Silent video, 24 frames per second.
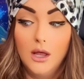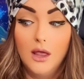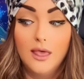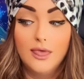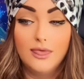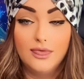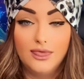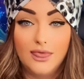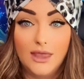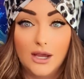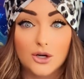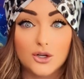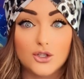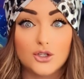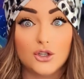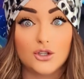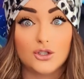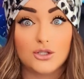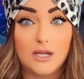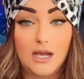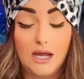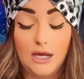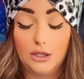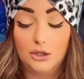There's your
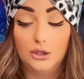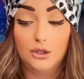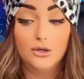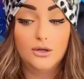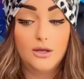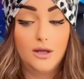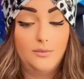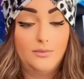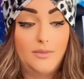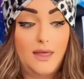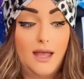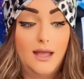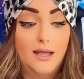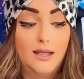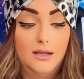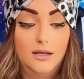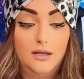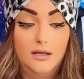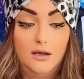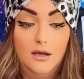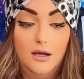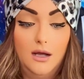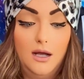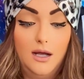sign. Look up that
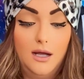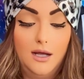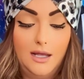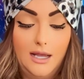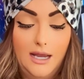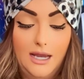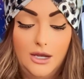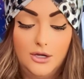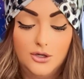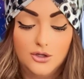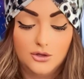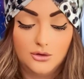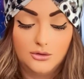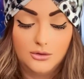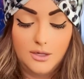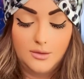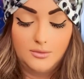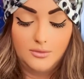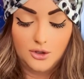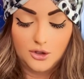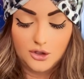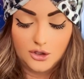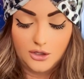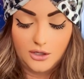angel
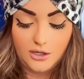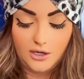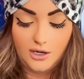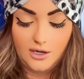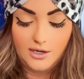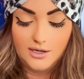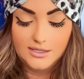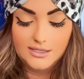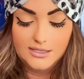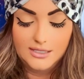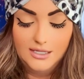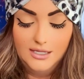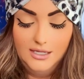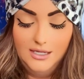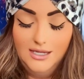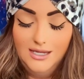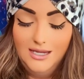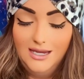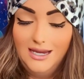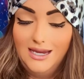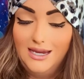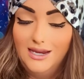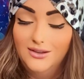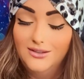number, sugars.
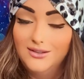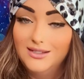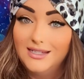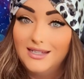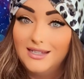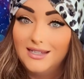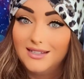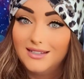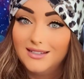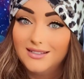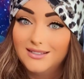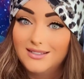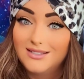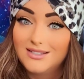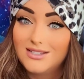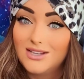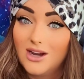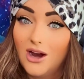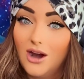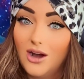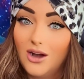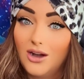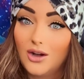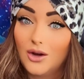Healing
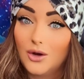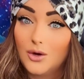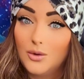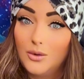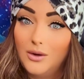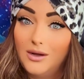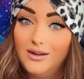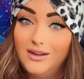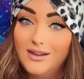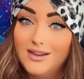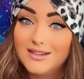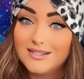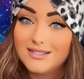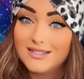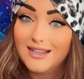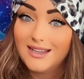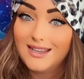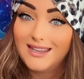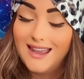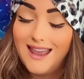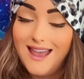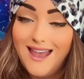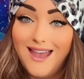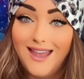star Aquarius
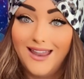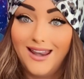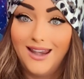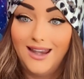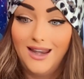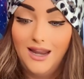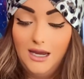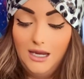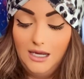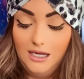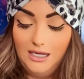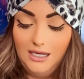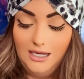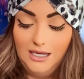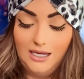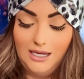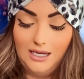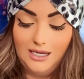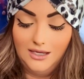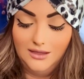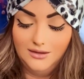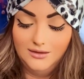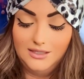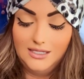again.
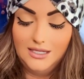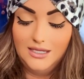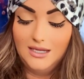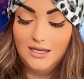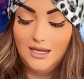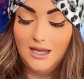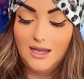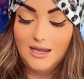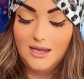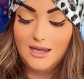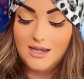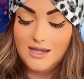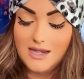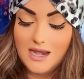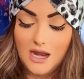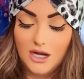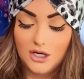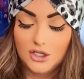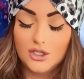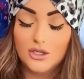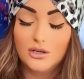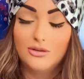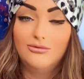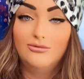Healing a
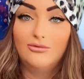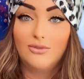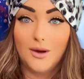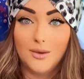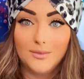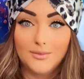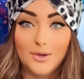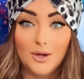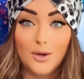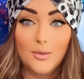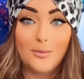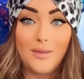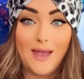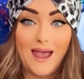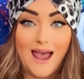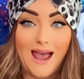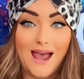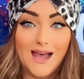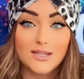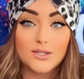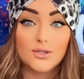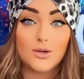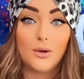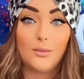connection from your
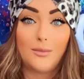past or